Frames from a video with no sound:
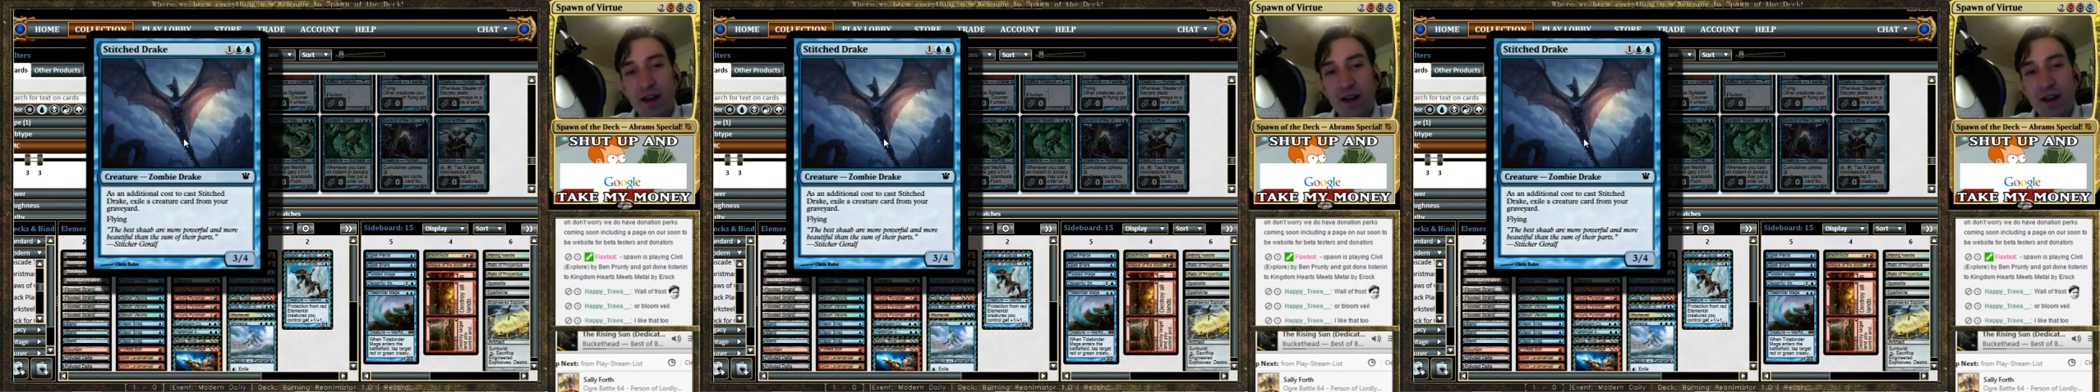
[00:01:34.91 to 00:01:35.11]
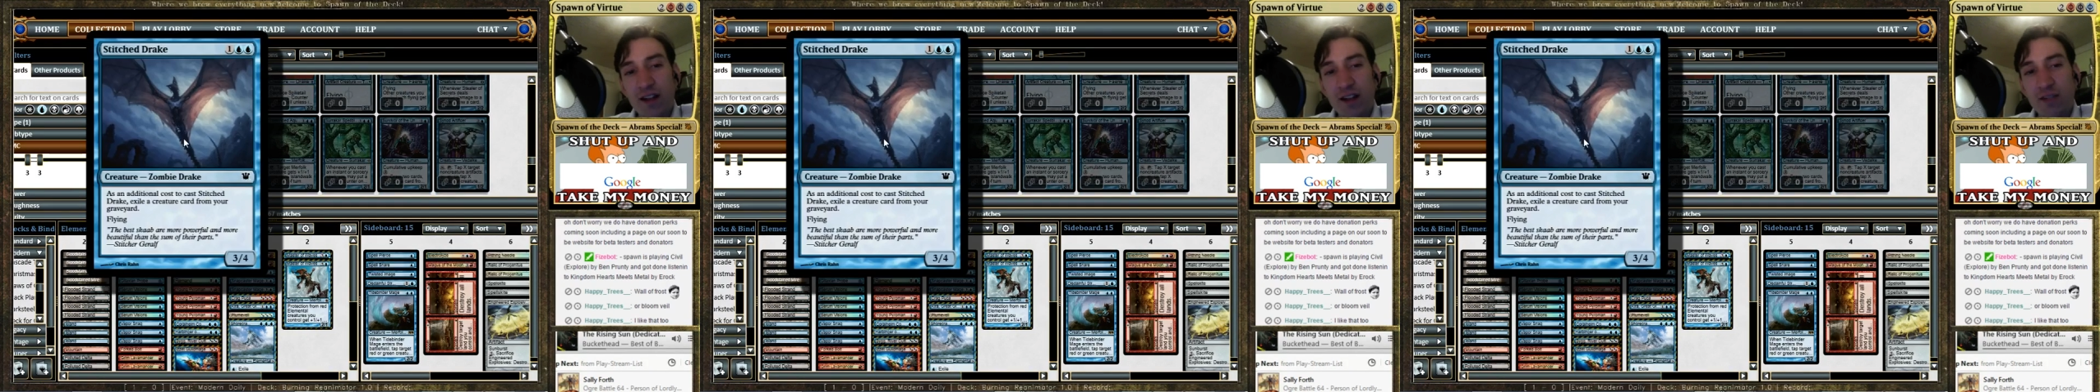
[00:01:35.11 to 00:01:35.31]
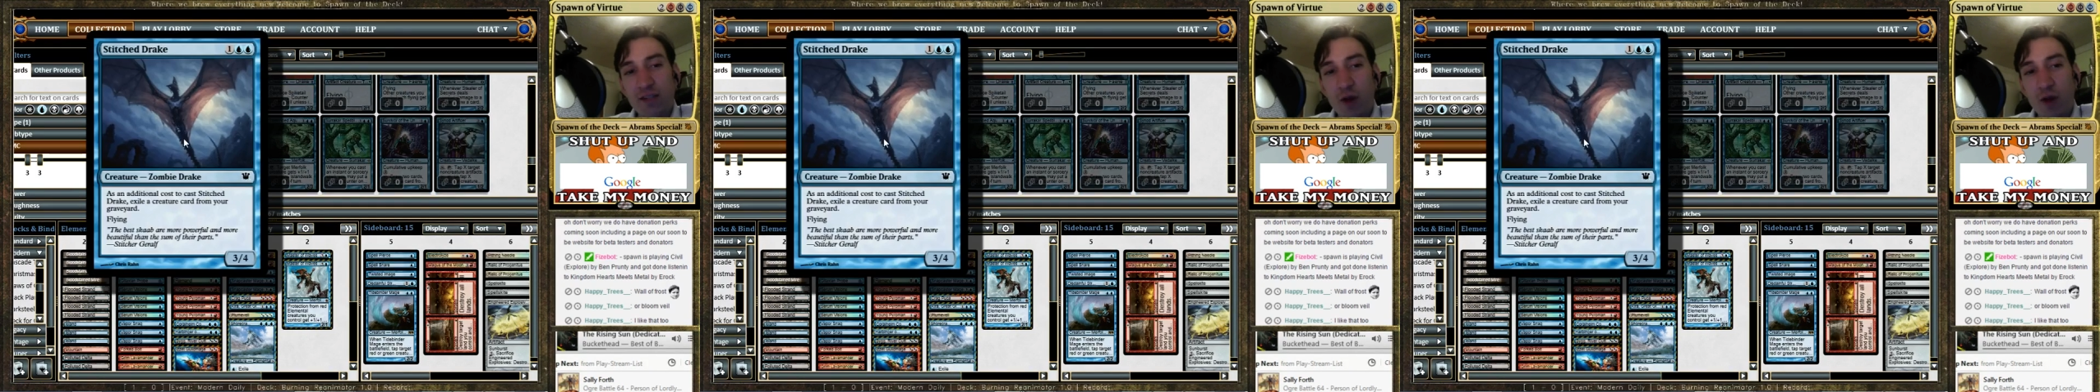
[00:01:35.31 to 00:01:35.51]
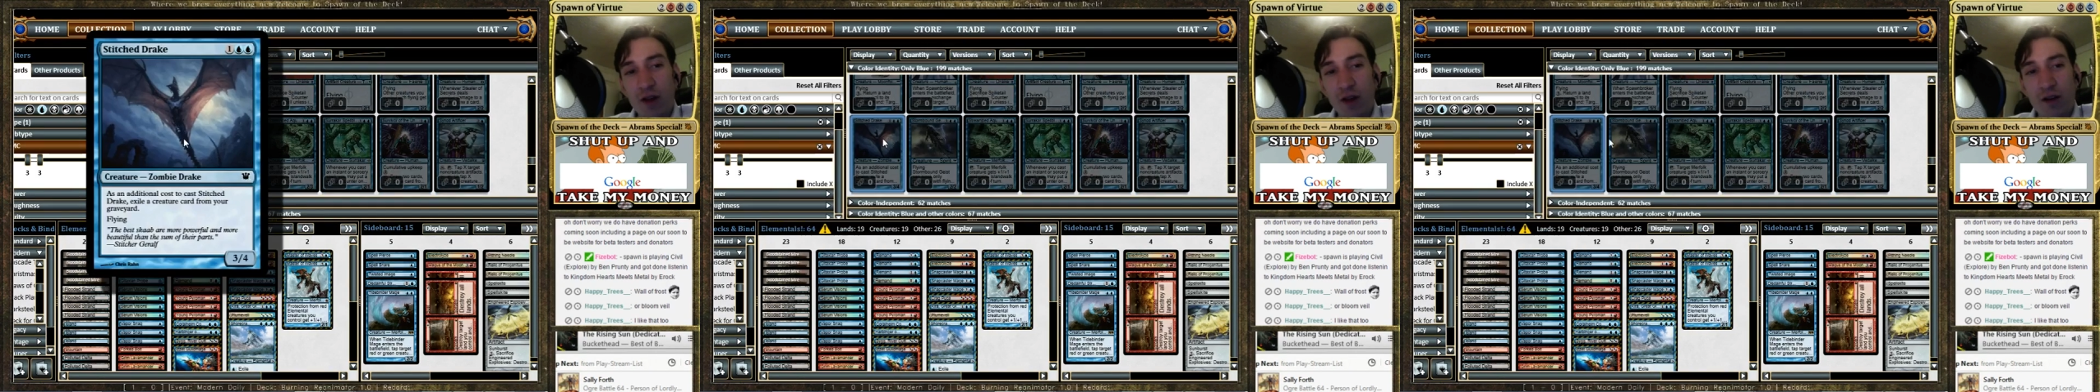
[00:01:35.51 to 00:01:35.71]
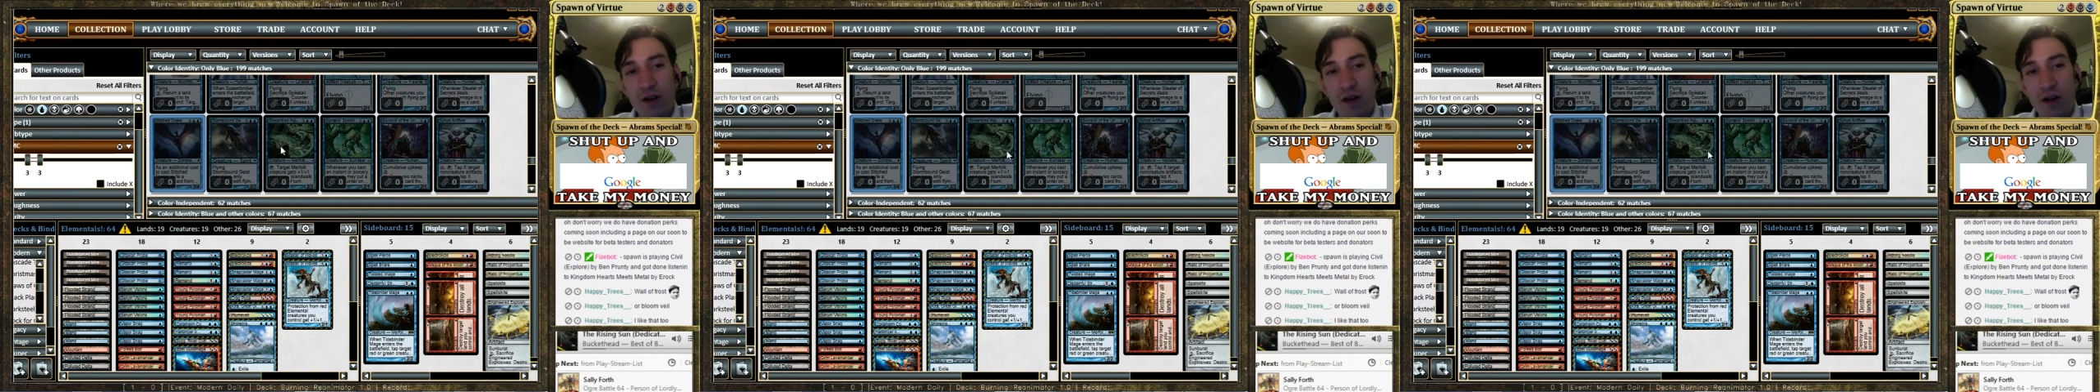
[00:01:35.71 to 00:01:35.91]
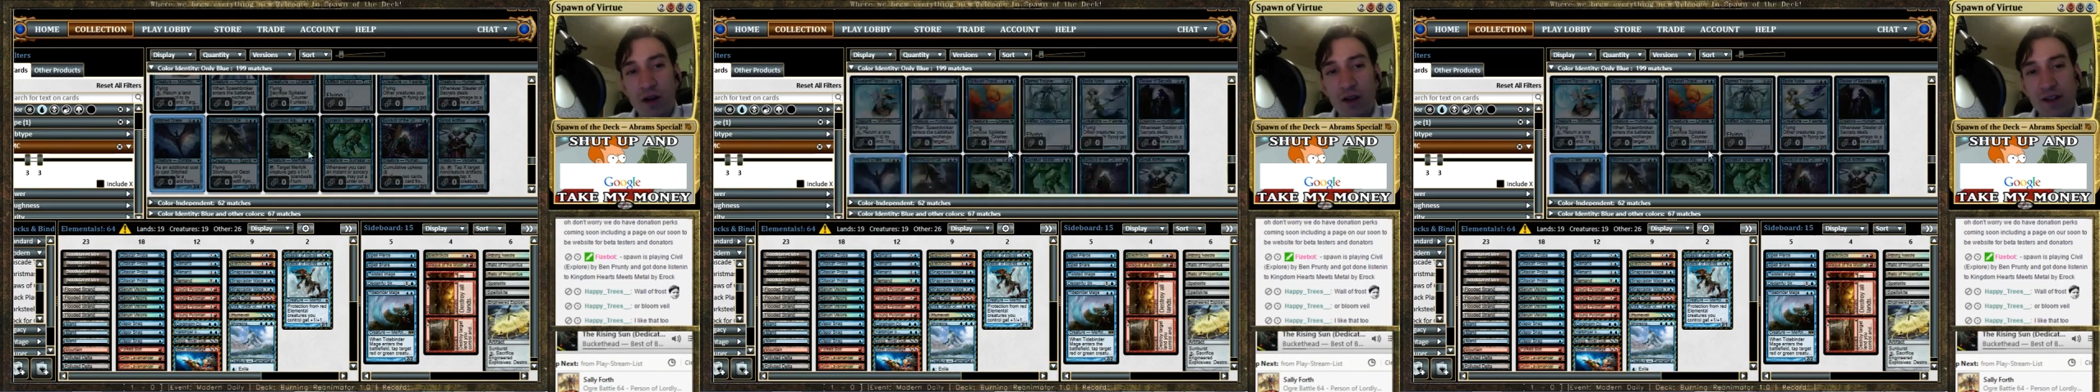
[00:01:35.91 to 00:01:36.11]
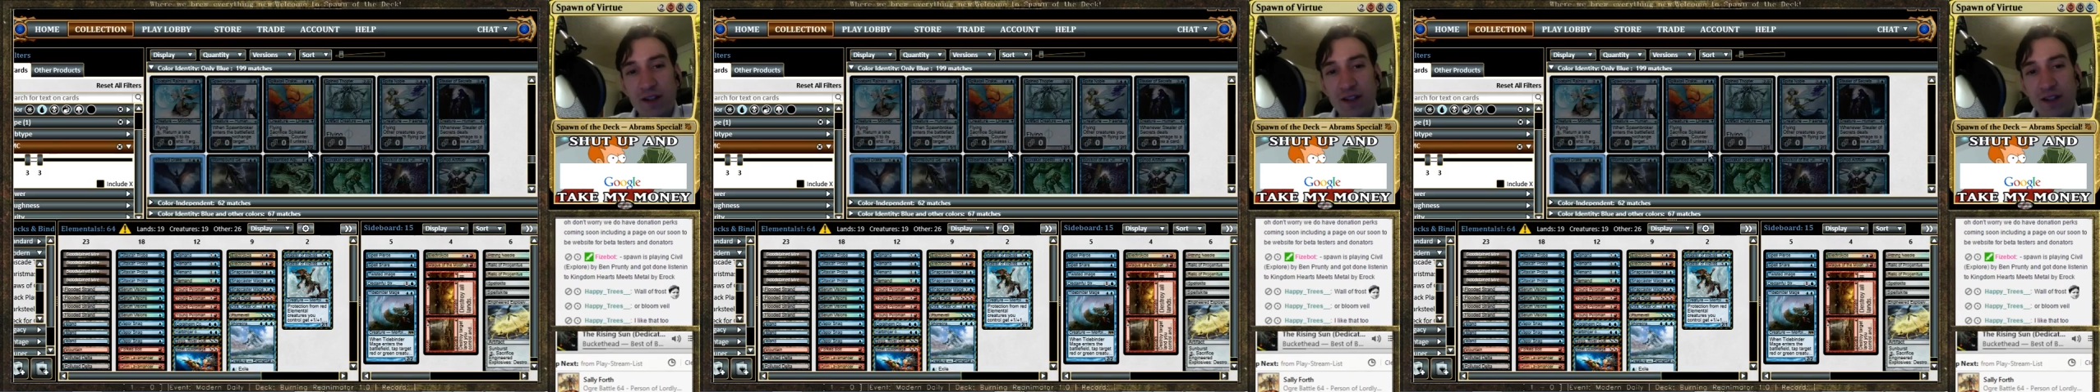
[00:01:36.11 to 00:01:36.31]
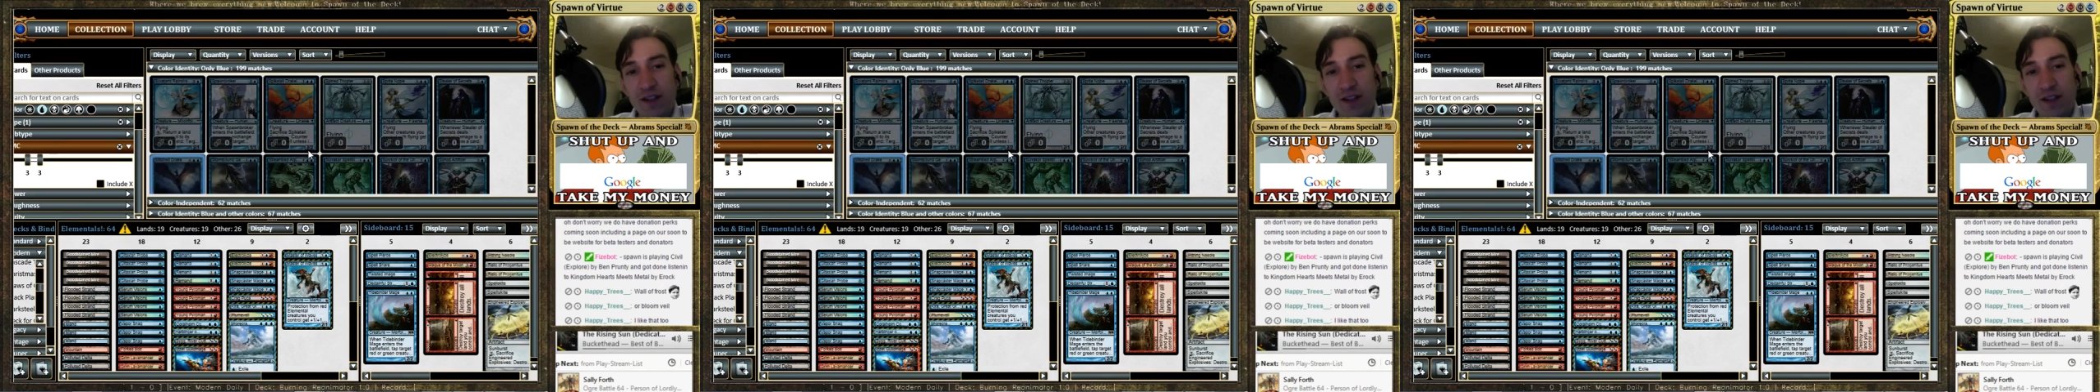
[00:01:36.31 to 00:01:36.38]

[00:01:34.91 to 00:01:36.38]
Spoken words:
a smaller cost.